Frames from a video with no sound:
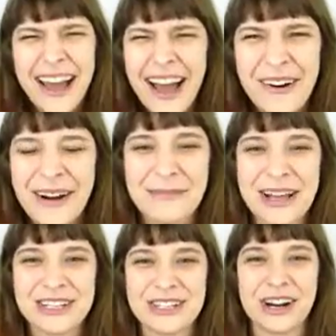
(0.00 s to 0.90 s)
know, I'm
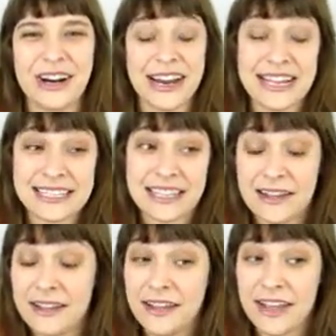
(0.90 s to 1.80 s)
not sure.
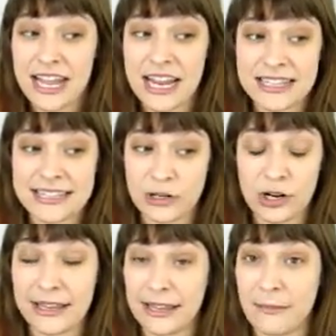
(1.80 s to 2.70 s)
It's it's certainly